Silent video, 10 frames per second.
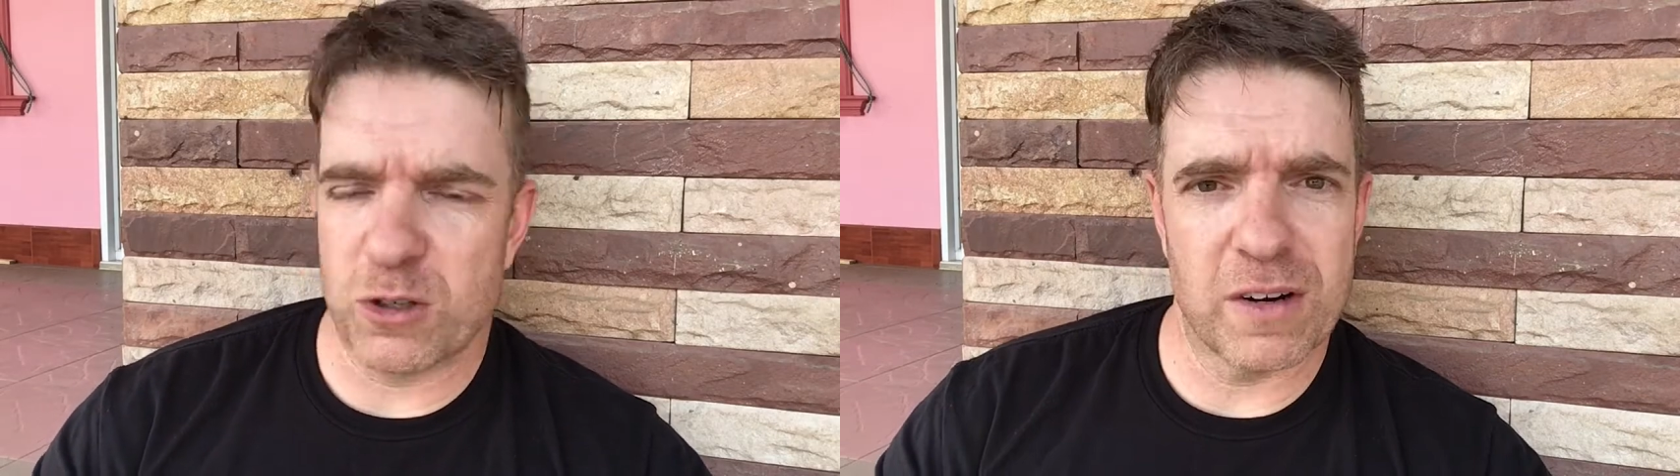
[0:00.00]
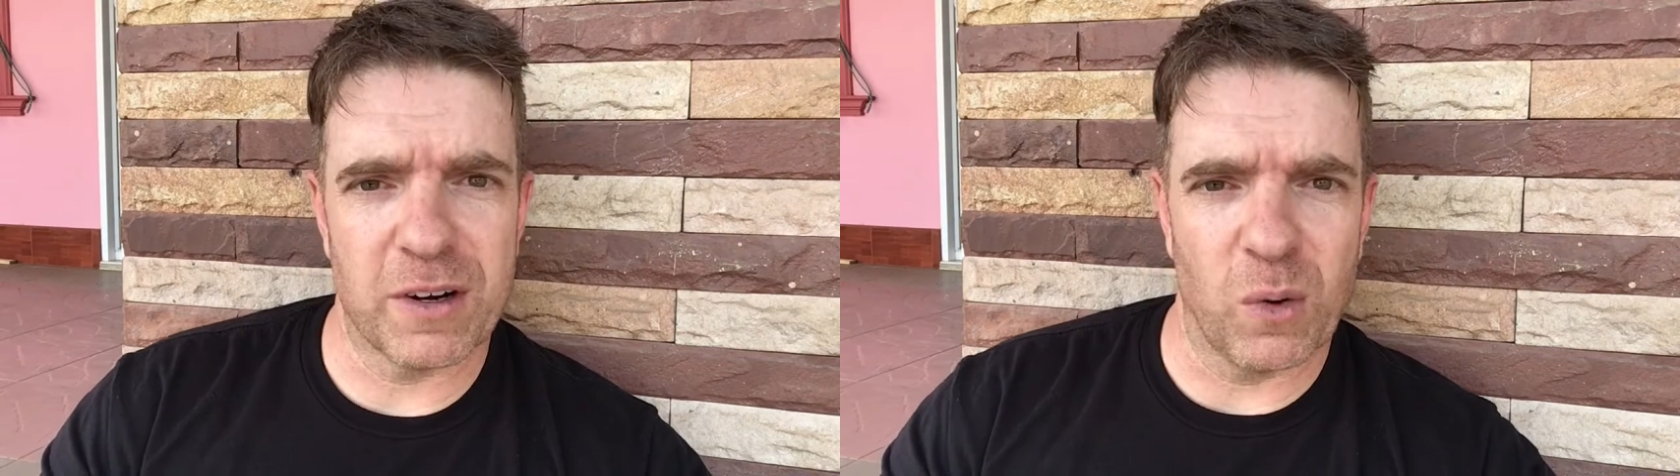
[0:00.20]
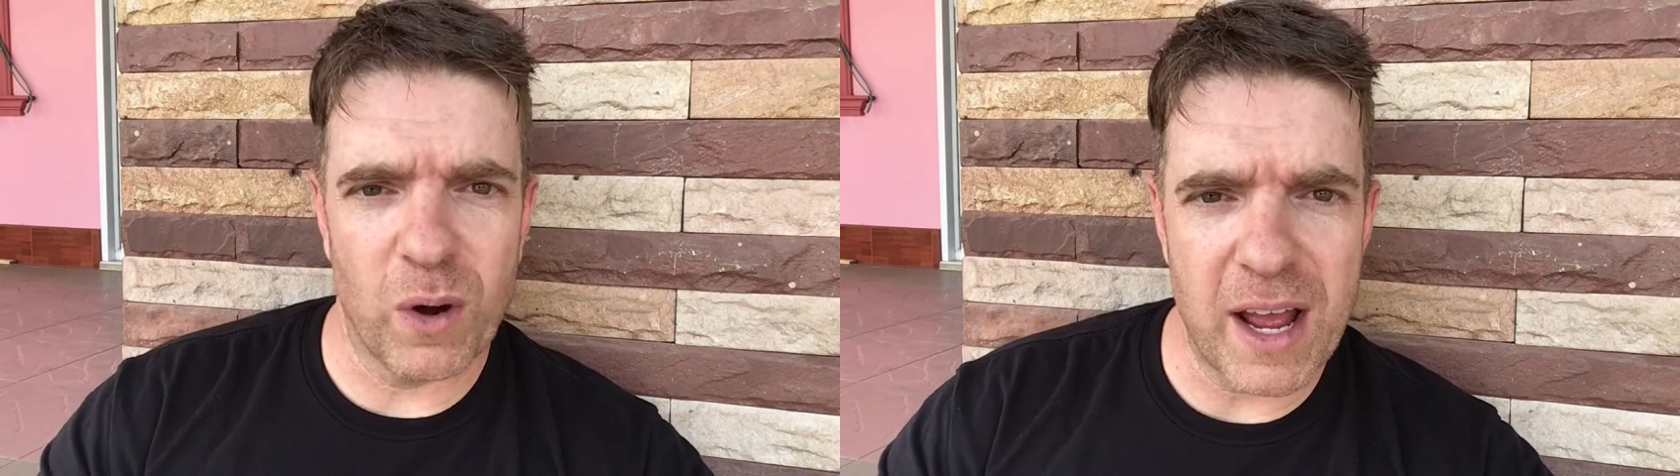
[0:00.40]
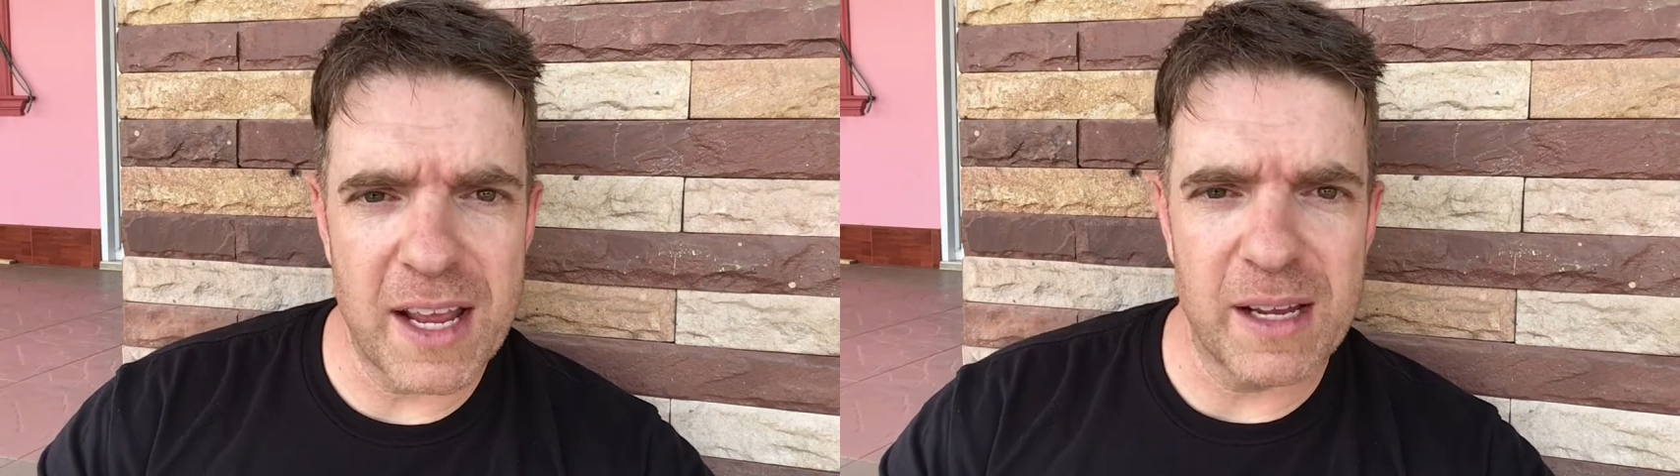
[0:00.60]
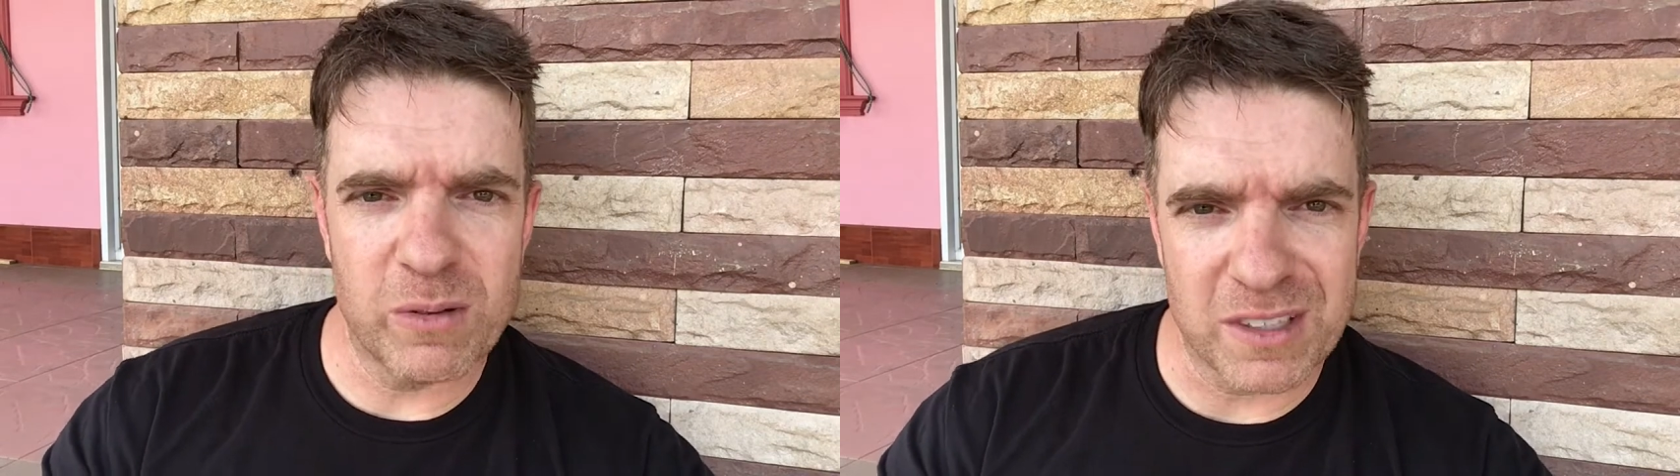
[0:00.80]
driven away,
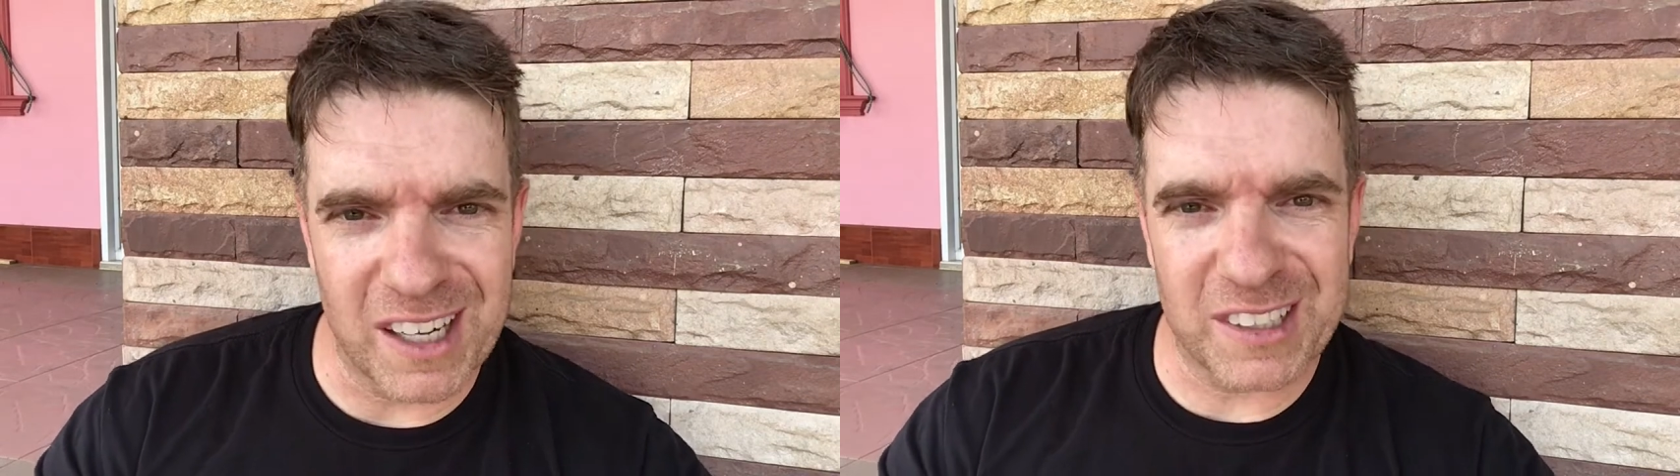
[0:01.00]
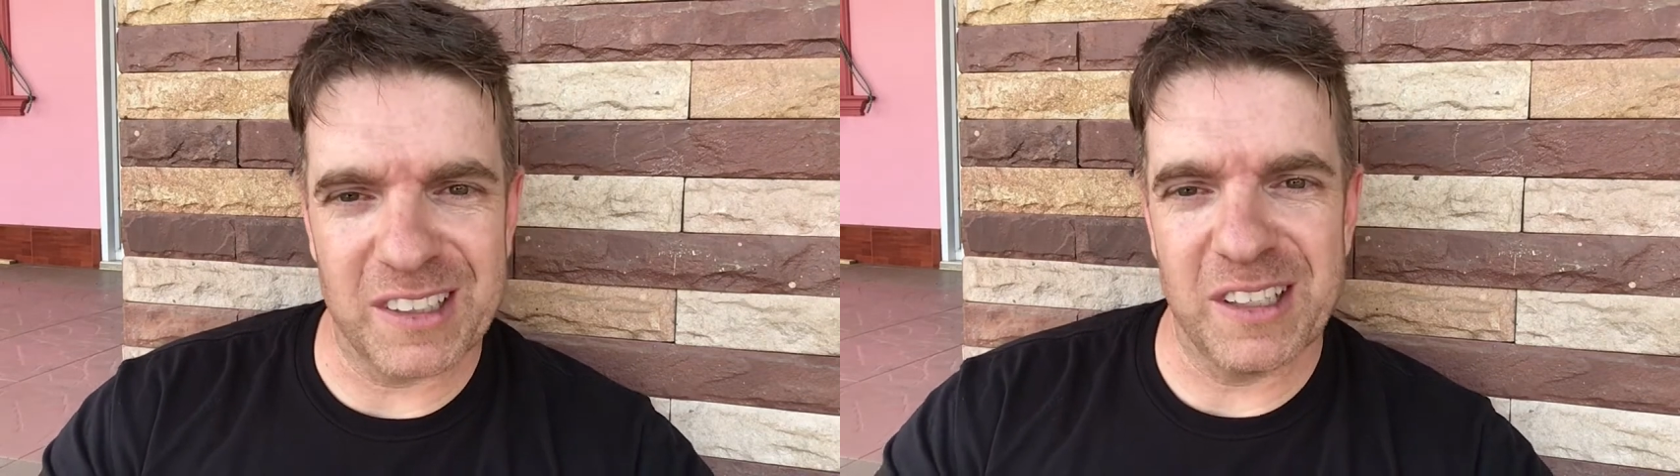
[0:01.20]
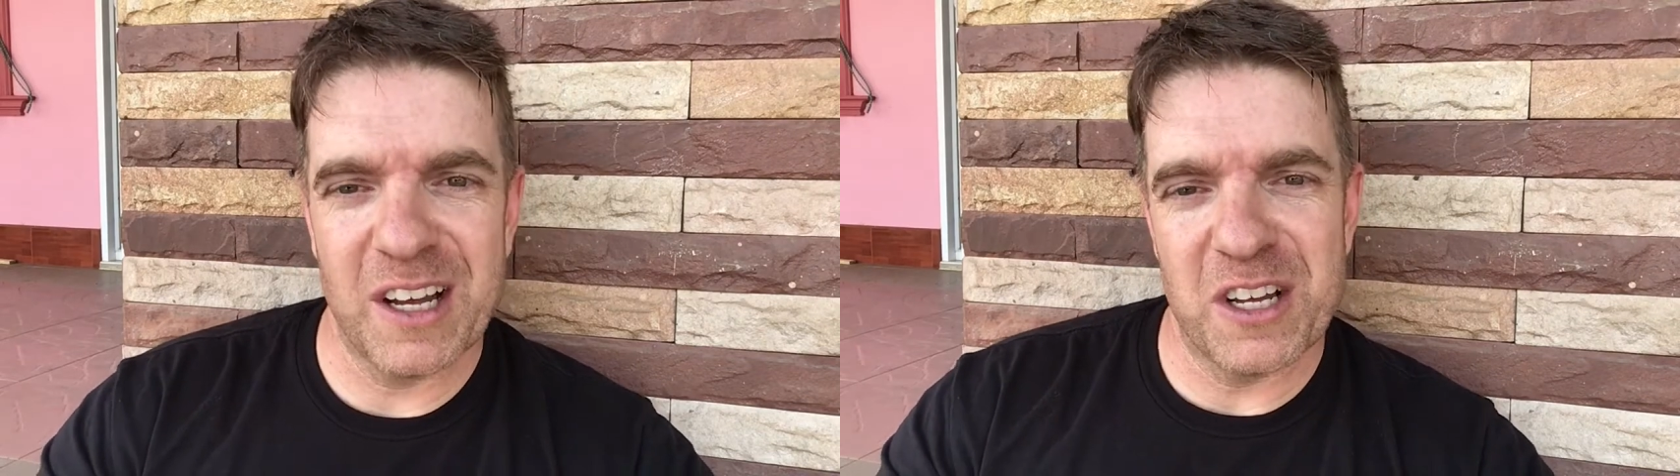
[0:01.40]
he was actually